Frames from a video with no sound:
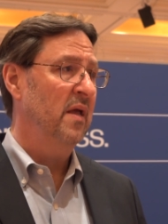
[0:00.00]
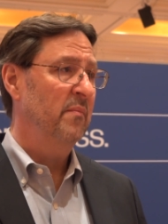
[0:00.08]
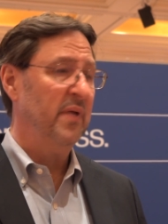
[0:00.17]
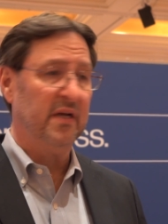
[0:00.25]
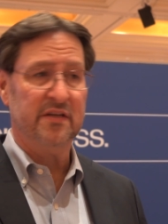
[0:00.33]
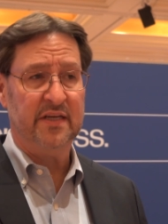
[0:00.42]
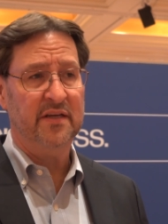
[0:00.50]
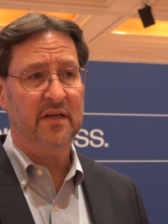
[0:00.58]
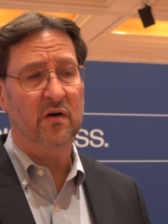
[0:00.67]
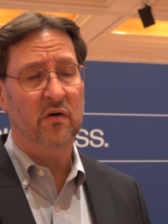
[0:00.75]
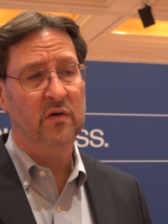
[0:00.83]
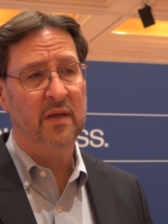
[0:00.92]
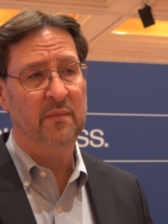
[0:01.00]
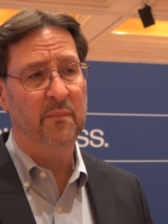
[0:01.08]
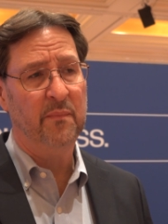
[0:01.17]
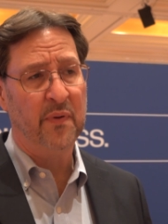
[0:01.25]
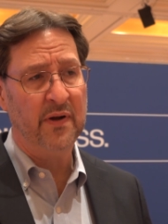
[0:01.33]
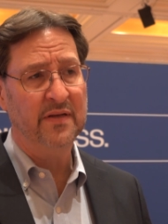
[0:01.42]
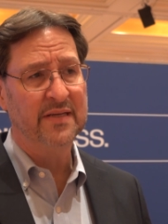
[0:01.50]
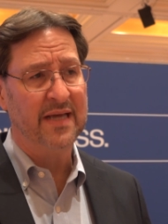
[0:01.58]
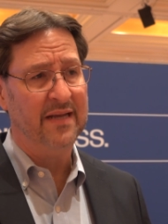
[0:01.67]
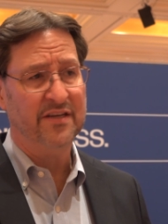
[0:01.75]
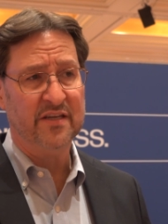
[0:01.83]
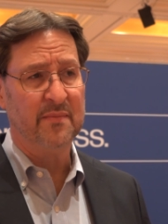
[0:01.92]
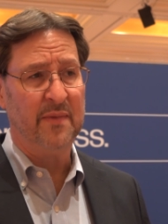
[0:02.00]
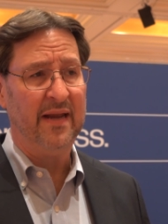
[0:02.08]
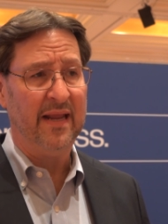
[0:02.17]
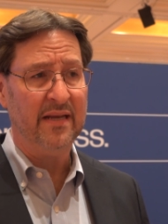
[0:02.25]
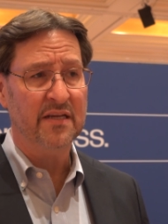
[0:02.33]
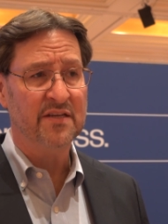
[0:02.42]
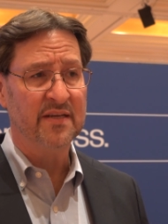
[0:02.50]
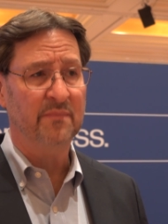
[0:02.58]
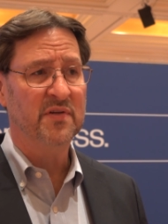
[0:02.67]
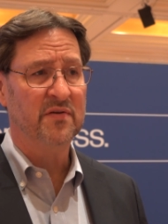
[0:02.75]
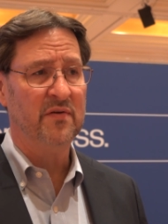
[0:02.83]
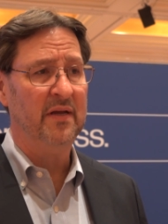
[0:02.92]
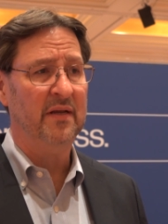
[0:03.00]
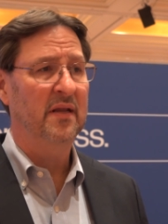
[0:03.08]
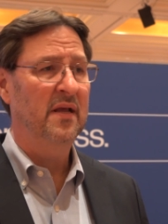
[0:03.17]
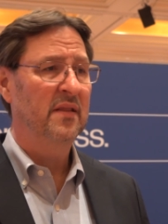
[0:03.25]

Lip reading: Because Indigo can print on just about any substrate,